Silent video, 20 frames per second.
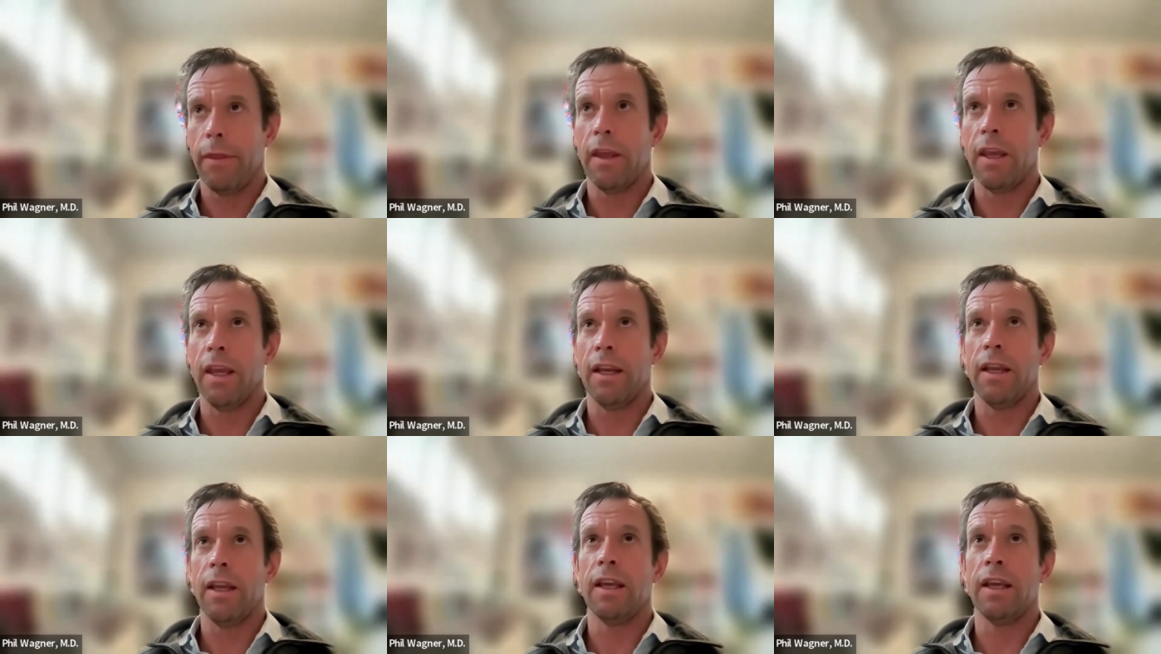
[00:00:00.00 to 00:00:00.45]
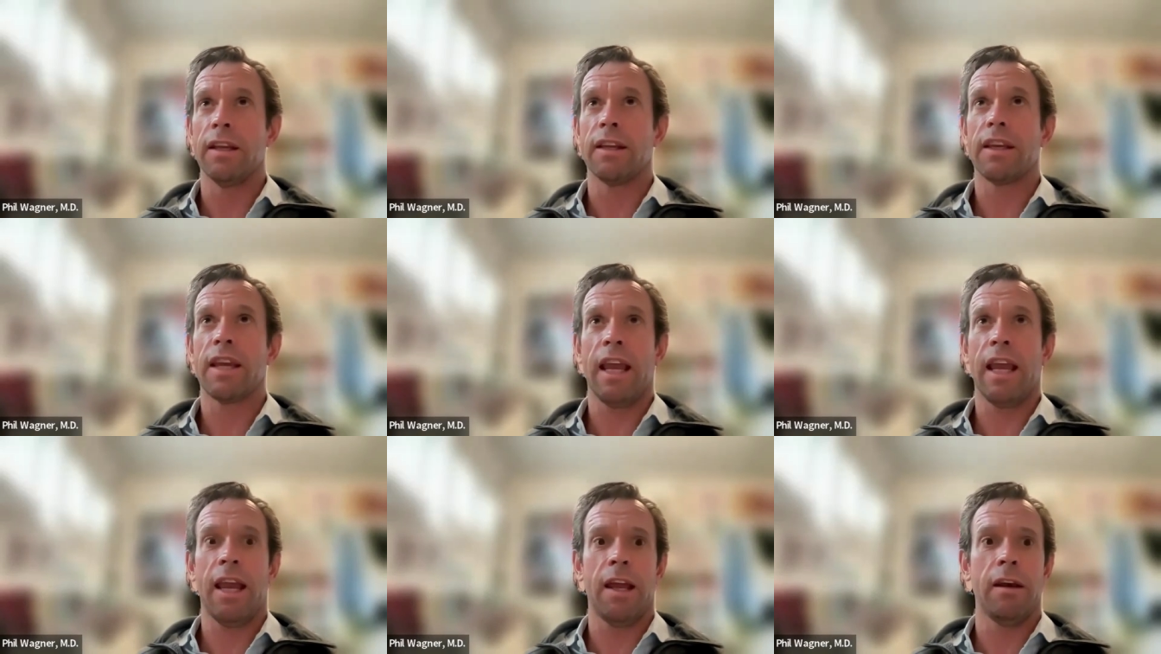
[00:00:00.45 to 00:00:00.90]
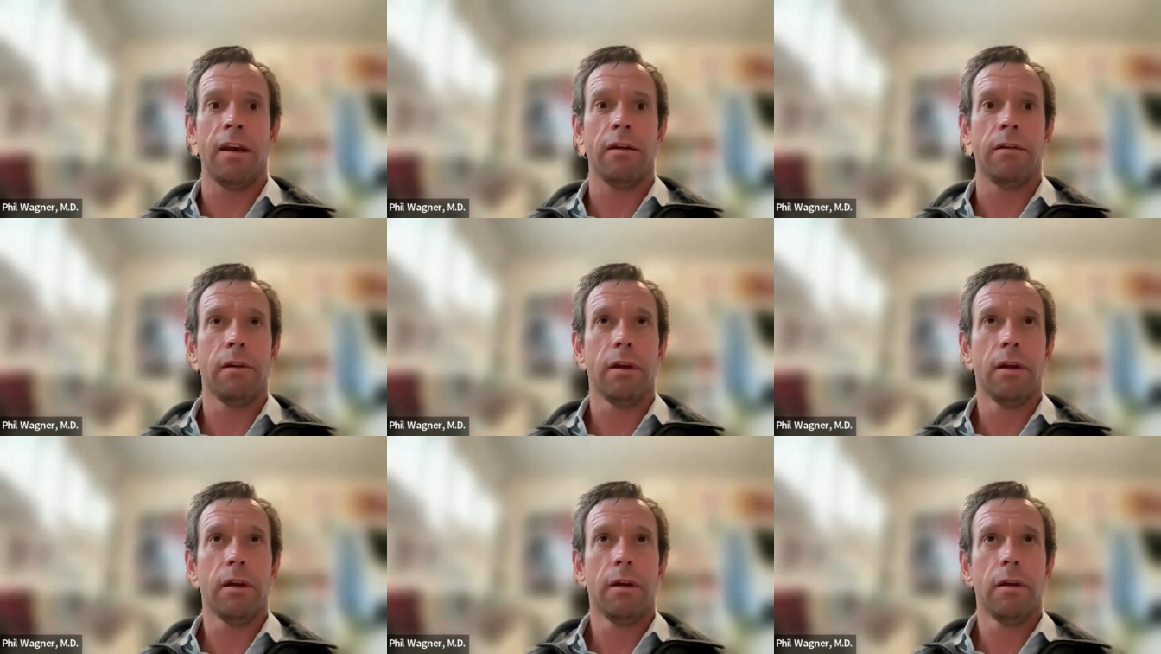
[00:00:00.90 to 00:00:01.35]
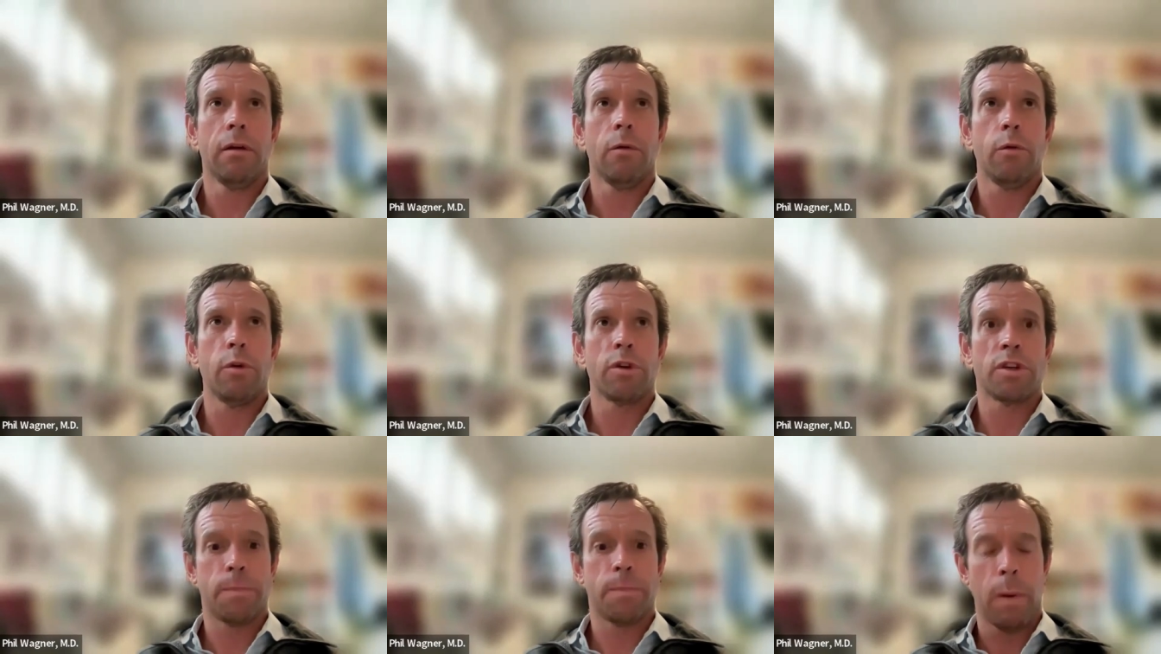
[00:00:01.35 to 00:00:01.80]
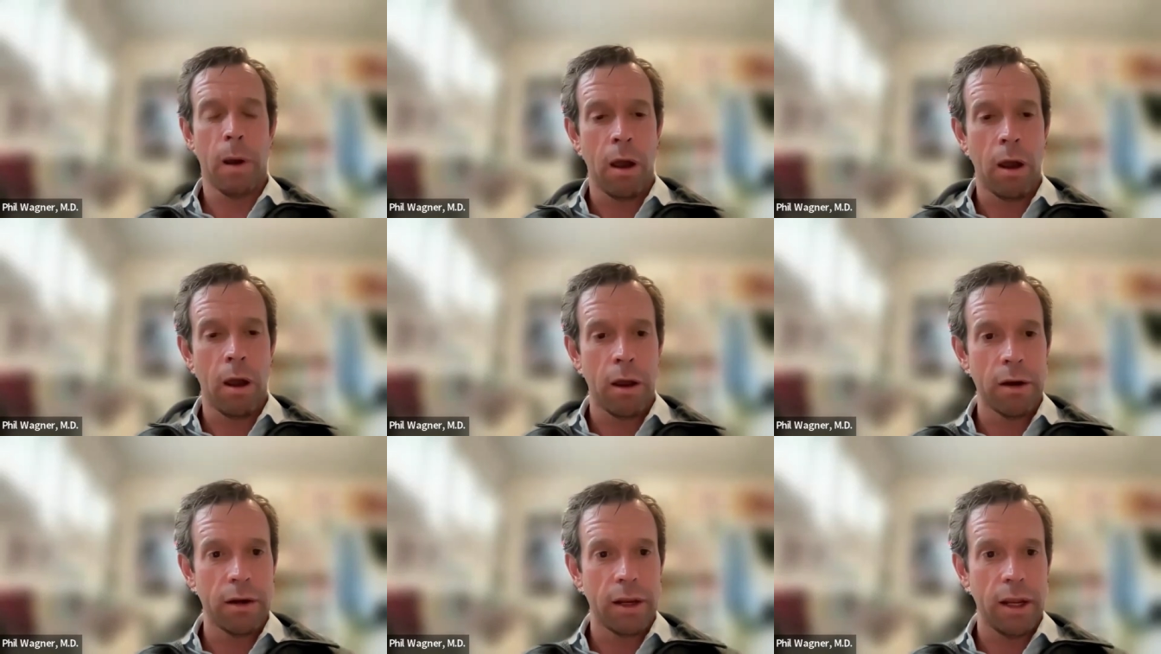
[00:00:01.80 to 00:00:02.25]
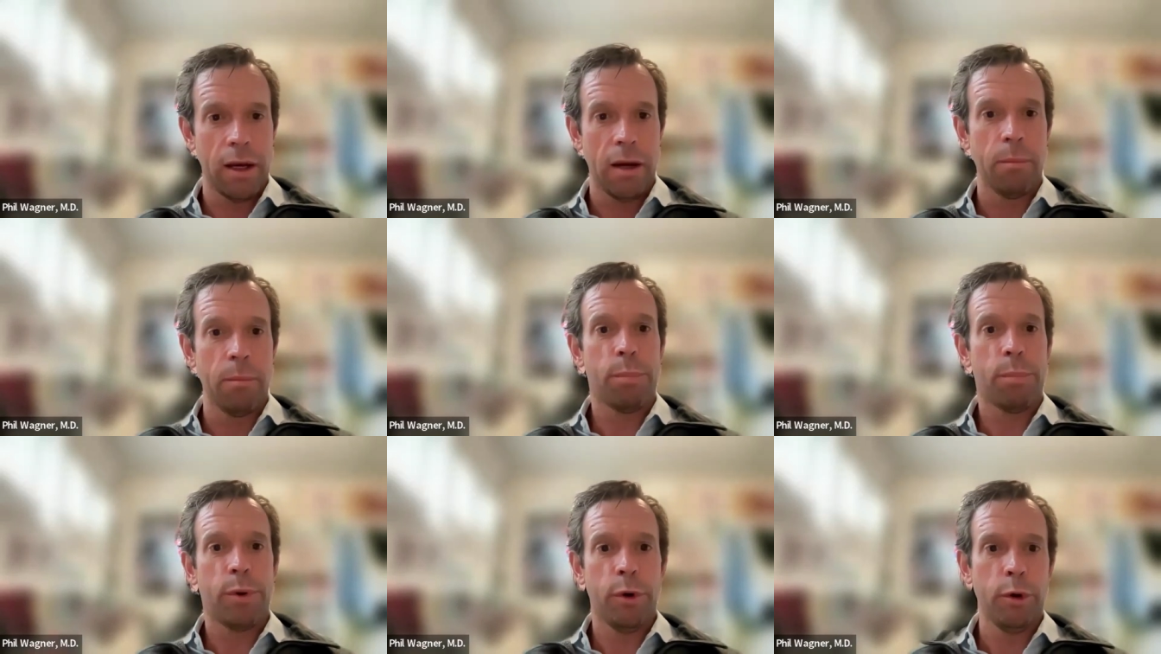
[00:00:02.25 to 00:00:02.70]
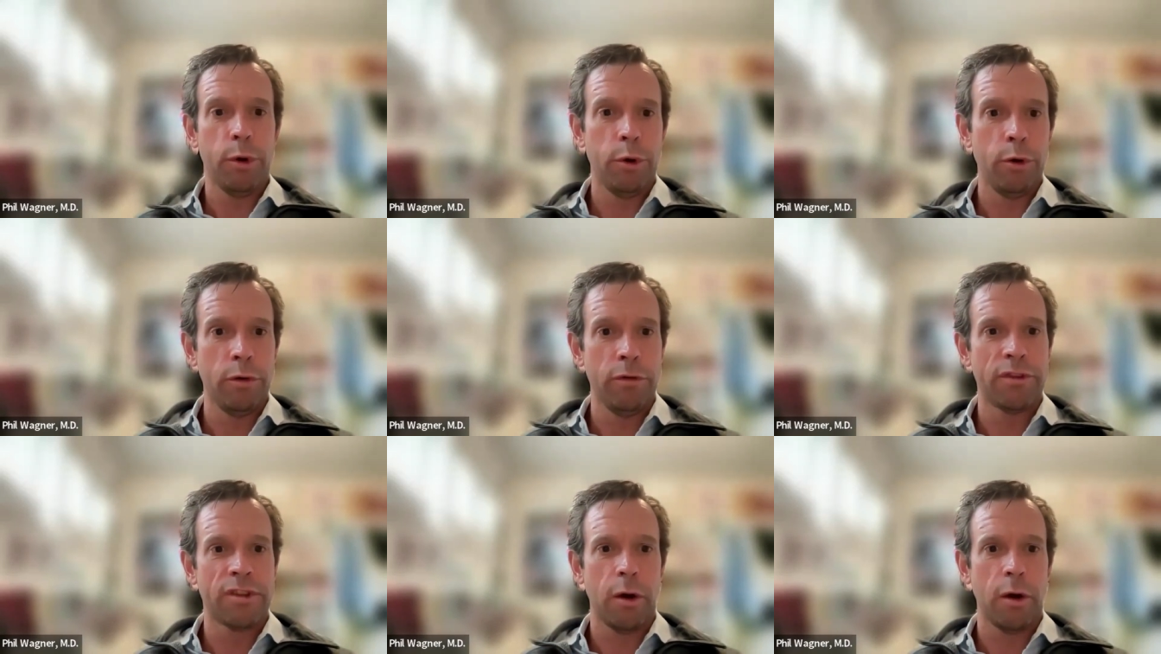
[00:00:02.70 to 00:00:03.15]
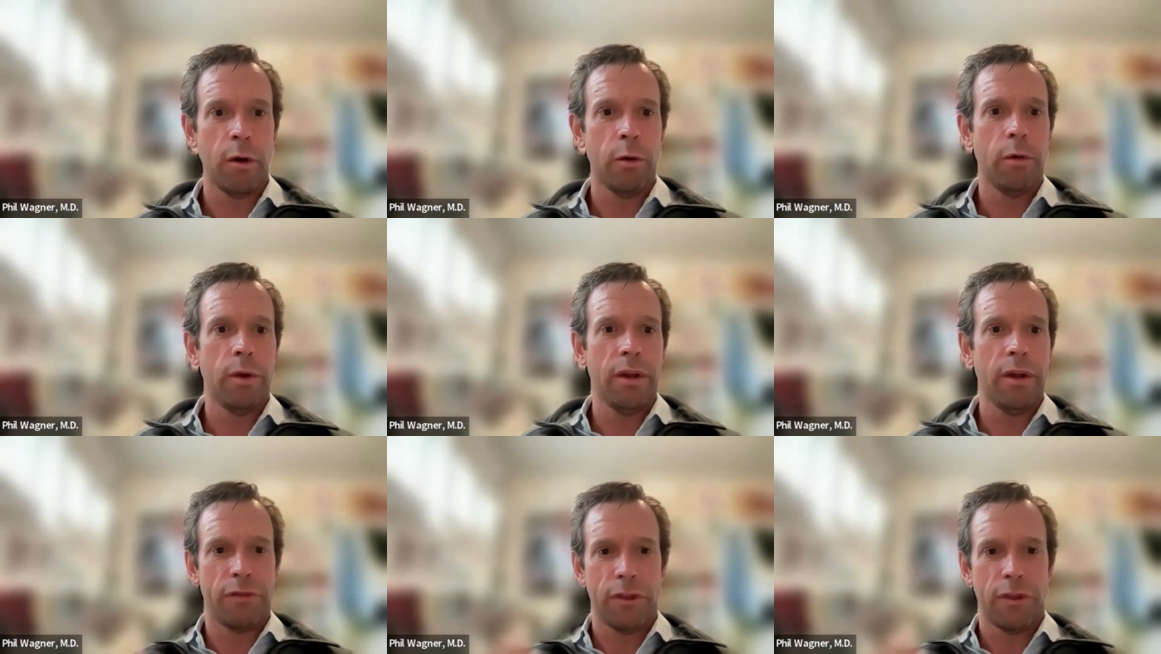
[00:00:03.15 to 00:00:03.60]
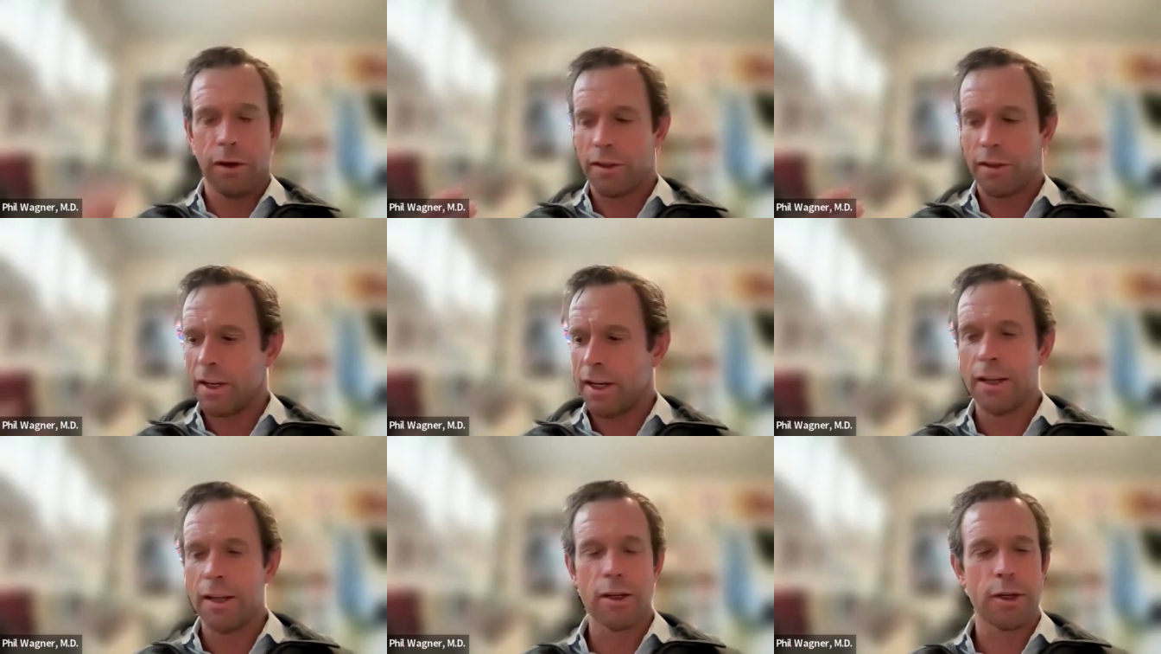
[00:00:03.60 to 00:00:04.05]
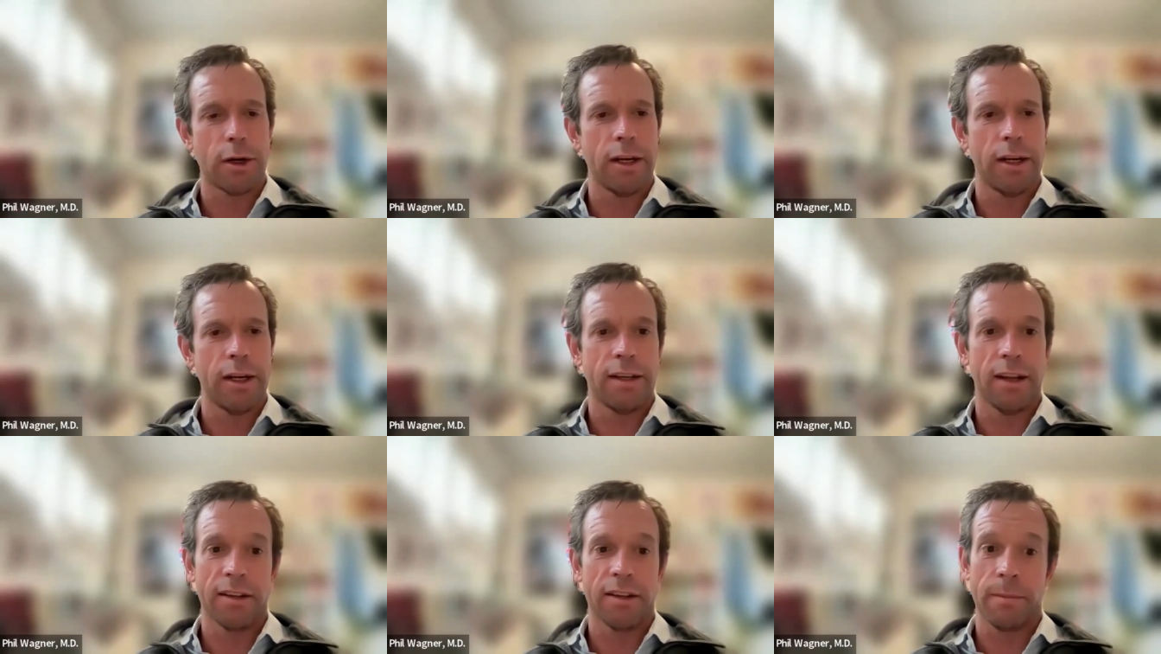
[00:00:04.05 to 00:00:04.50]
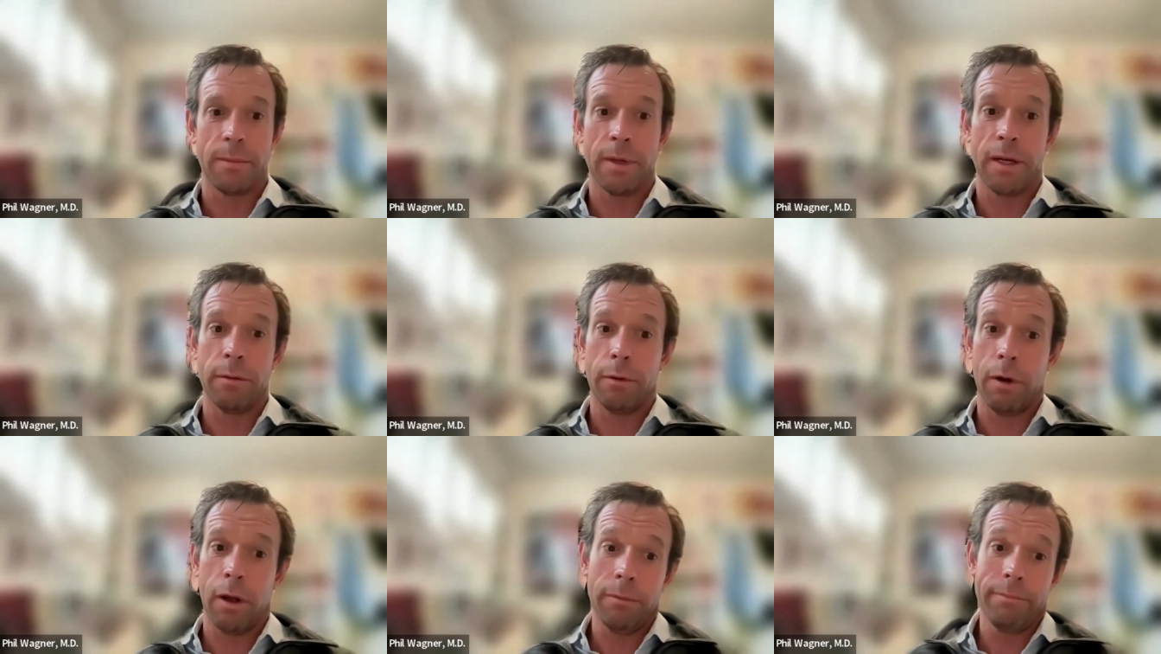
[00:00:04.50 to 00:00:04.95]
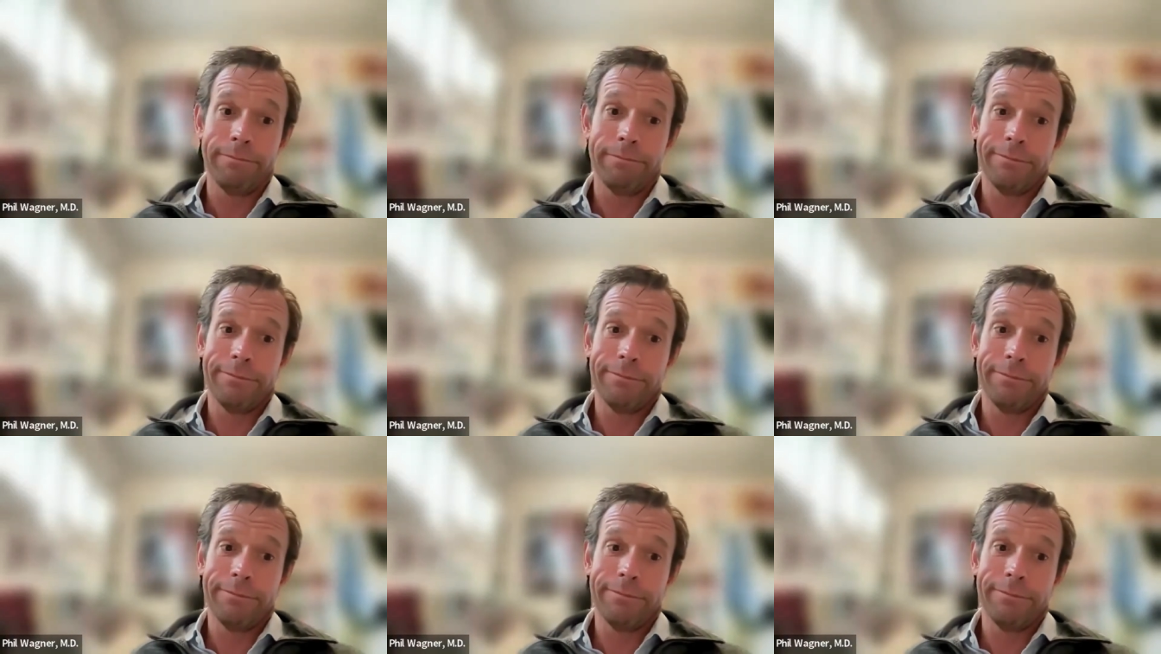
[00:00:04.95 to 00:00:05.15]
it it can respond and improve so if there's an injury it doesn't mean well